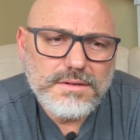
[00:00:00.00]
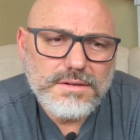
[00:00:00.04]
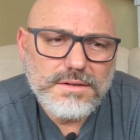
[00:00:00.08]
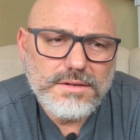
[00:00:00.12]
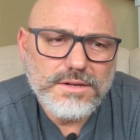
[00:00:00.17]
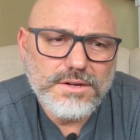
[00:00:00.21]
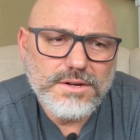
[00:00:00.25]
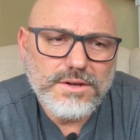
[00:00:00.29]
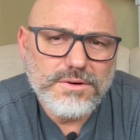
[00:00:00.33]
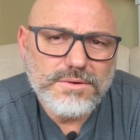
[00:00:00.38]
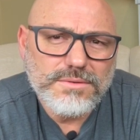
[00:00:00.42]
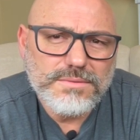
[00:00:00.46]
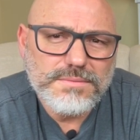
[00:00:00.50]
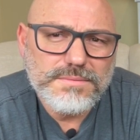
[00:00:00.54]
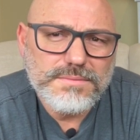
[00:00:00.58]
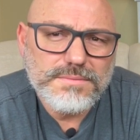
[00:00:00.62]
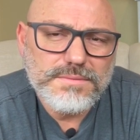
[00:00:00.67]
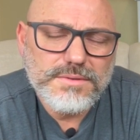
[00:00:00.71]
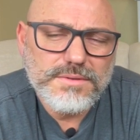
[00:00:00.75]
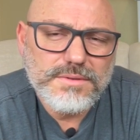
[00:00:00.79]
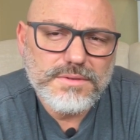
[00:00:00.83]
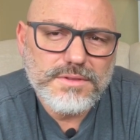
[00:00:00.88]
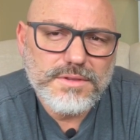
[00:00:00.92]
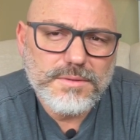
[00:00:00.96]
You know,
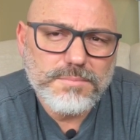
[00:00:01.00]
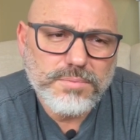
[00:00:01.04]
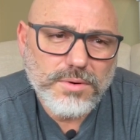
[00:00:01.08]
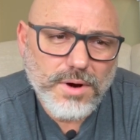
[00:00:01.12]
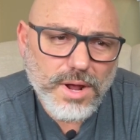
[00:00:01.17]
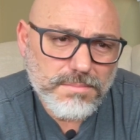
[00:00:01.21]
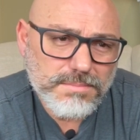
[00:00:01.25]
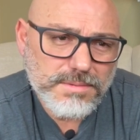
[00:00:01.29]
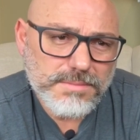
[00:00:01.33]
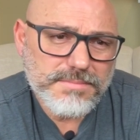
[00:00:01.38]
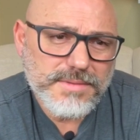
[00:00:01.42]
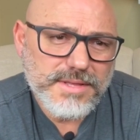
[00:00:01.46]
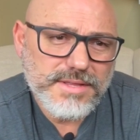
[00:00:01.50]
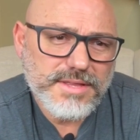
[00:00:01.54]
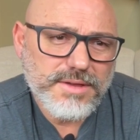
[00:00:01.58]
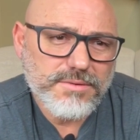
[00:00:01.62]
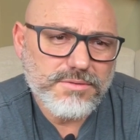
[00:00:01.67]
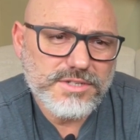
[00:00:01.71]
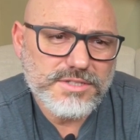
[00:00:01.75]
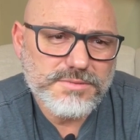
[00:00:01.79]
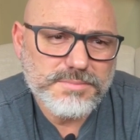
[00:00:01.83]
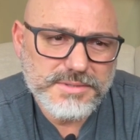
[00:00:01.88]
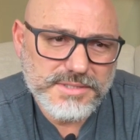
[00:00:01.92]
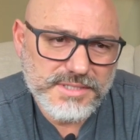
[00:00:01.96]
the problem that they
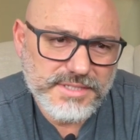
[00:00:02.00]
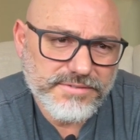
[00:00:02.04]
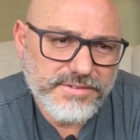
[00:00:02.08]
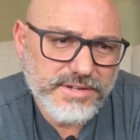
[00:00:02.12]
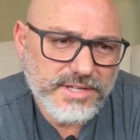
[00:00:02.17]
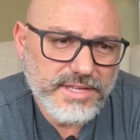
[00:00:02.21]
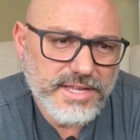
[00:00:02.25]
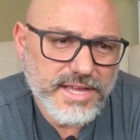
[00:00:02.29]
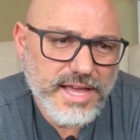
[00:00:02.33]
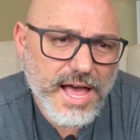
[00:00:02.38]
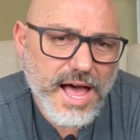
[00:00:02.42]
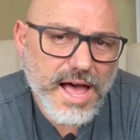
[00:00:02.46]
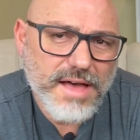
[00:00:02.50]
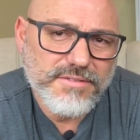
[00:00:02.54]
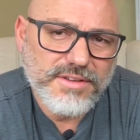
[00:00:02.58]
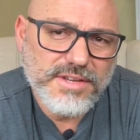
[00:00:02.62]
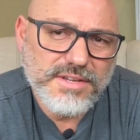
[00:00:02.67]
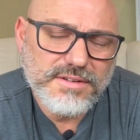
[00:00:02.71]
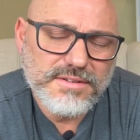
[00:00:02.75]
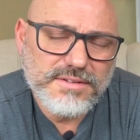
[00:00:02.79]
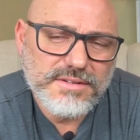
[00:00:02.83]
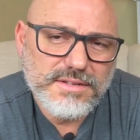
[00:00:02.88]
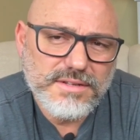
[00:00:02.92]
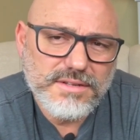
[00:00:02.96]
were specifically
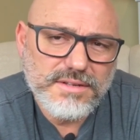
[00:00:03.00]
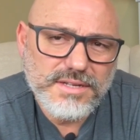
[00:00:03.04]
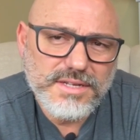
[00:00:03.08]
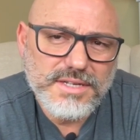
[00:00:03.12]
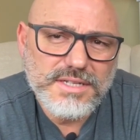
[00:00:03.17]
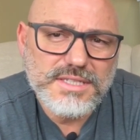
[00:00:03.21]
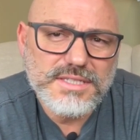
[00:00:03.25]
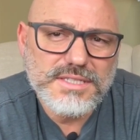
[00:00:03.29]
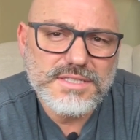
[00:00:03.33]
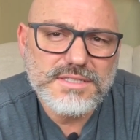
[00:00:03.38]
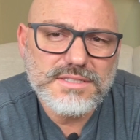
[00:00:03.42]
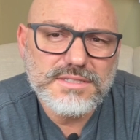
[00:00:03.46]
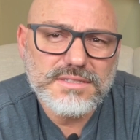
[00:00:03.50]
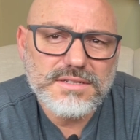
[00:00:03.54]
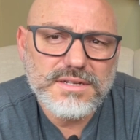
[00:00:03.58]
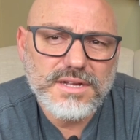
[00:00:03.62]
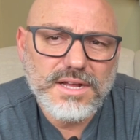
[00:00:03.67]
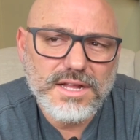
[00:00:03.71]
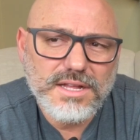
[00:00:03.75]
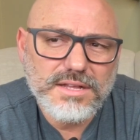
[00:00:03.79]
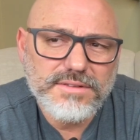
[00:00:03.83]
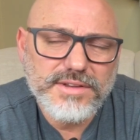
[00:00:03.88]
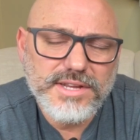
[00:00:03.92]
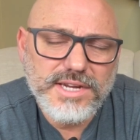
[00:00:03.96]
having is
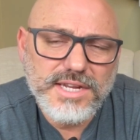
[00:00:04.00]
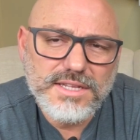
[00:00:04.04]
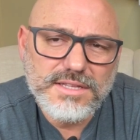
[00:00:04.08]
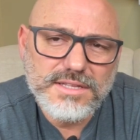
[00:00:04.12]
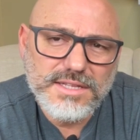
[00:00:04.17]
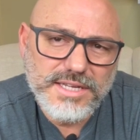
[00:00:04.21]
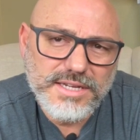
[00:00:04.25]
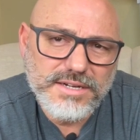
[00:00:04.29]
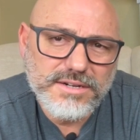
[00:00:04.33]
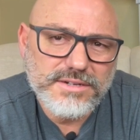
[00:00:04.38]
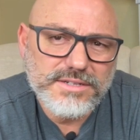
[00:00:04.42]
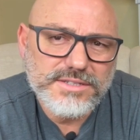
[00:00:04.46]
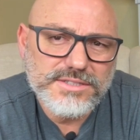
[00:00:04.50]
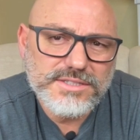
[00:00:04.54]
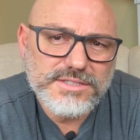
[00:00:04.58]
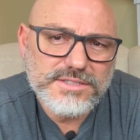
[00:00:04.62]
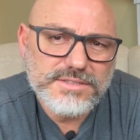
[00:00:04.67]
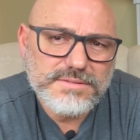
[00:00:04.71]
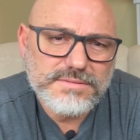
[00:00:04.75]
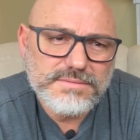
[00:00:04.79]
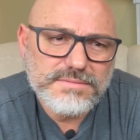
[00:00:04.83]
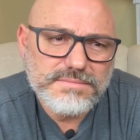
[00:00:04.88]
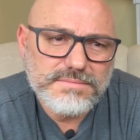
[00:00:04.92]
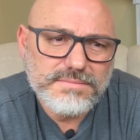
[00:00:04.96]
elevating
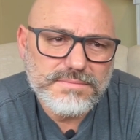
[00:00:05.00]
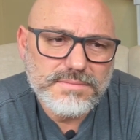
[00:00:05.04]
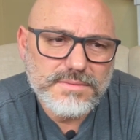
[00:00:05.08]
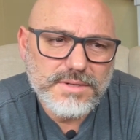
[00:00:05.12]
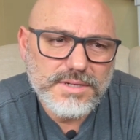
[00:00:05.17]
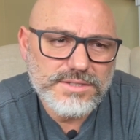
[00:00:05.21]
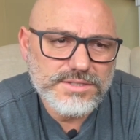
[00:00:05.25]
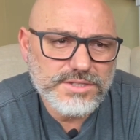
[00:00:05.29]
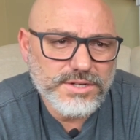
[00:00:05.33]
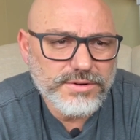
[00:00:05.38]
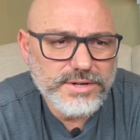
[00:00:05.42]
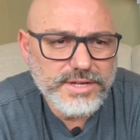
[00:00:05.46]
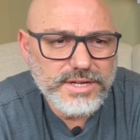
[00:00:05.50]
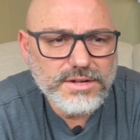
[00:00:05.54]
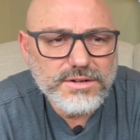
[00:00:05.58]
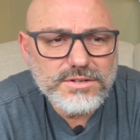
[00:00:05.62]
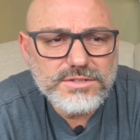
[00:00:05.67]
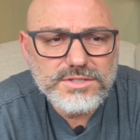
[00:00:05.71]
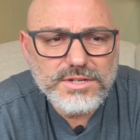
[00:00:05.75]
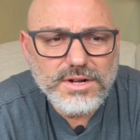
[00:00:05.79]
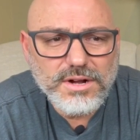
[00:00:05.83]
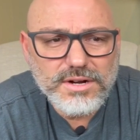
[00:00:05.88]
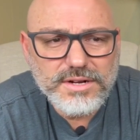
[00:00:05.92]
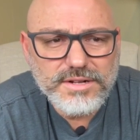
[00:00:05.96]
leaders. And so he
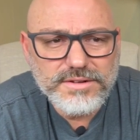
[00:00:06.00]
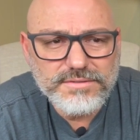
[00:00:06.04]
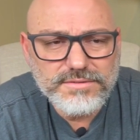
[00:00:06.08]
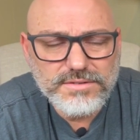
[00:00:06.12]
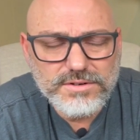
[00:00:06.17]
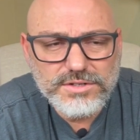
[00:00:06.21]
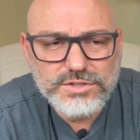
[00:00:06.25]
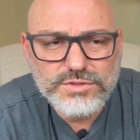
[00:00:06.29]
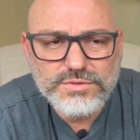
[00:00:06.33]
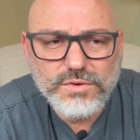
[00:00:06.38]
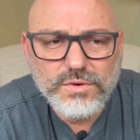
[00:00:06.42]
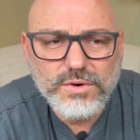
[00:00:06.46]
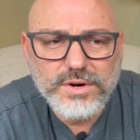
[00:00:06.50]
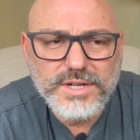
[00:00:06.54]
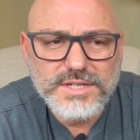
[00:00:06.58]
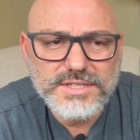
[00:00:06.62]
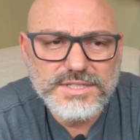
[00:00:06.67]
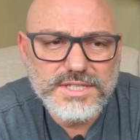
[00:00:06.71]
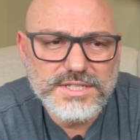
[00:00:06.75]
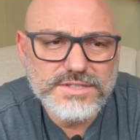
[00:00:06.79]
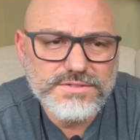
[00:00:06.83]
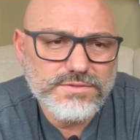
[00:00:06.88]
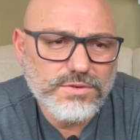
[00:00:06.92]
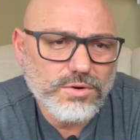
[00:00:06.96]
goes on in verse 4 and he
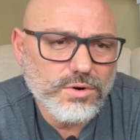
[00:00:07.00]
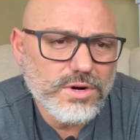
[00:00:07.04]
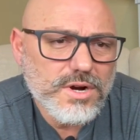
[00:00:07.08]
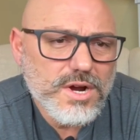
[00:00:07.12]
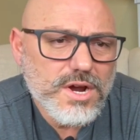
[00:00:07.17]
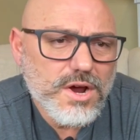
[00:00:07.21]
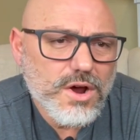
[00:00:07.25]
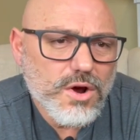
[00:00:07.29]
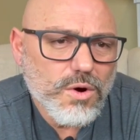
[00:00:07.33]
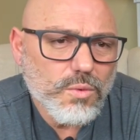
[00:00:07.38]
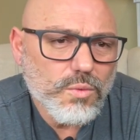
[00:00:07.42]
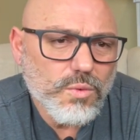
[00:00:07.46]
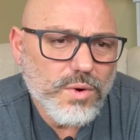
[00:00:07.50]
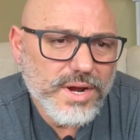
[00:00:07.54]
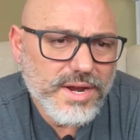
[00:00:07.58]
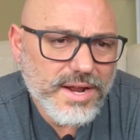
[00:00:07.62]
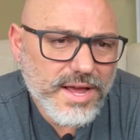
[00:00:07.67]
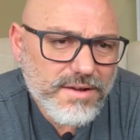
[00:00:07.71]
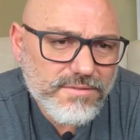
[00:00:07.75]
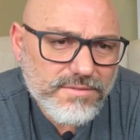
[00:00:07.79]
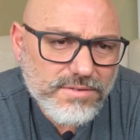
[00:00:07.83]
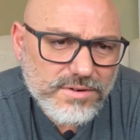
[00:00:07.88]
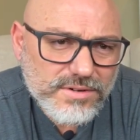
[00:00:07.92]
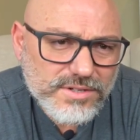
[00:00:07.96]
says, for
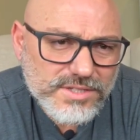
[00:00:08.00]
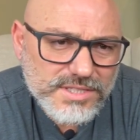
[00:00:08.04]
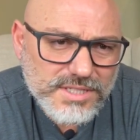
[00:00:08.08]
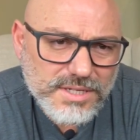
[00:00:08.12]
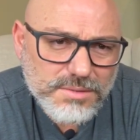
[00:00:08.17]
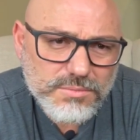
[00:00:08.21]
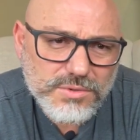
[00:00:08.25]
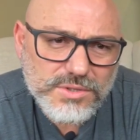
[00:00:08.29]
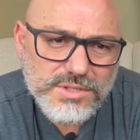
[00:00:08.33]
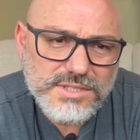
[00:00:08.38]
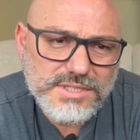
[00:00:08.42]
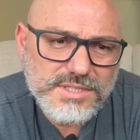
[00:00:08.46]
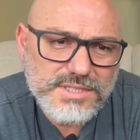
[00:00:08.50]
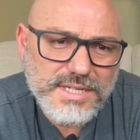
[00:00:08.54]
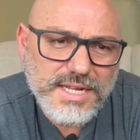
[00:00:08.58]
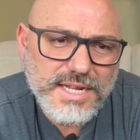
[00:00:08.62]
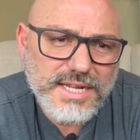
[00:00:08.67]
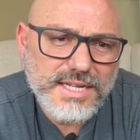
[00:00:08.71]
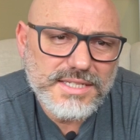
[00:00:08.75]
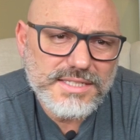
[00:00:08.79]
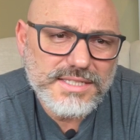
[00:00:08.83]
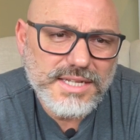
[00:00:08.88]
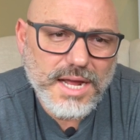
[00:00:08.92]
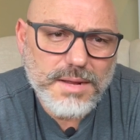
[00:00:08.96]
whenever someone
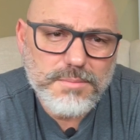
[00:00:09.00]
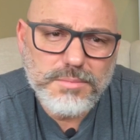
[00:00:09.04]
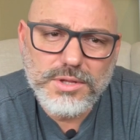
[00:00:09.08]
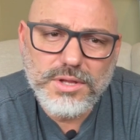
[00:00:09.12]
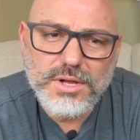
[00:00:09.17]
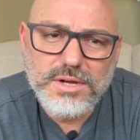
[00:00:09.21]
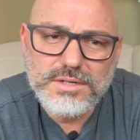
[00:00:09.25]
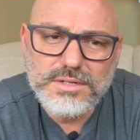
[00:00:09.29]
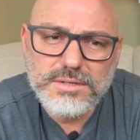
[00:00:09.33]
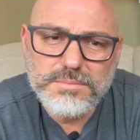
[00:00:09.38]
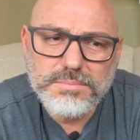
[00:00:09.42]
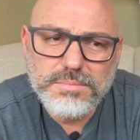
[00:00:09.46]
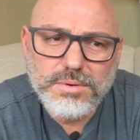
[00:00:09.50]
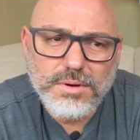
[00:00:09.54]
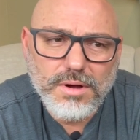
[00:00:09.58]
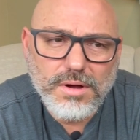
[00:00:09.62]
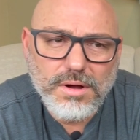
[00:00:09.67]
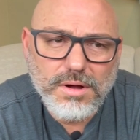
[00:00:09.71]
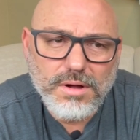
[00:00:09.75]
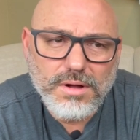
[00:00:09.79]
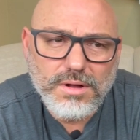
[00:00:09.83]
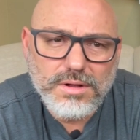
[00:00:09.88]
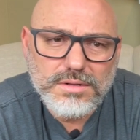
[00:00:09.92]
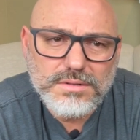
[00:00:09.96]
says, I belong to
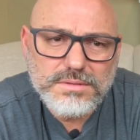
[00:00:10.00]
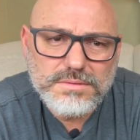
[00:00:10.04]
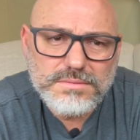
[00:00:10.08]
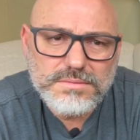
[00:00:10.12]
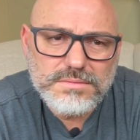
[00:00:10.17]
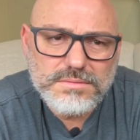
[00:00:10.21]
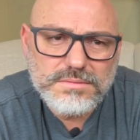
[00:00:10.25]
Paul,